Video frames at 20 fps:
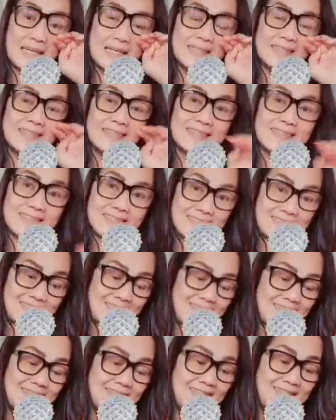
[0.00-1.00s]

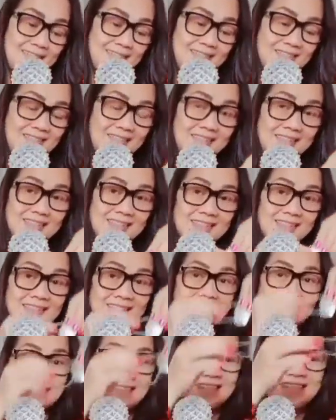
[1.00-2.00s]

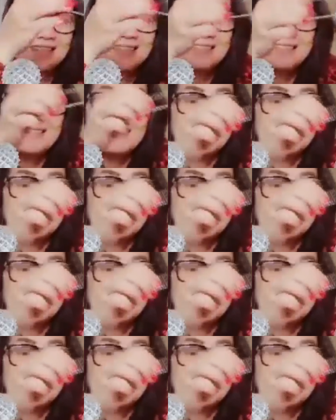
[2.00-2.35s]
Nothing is said.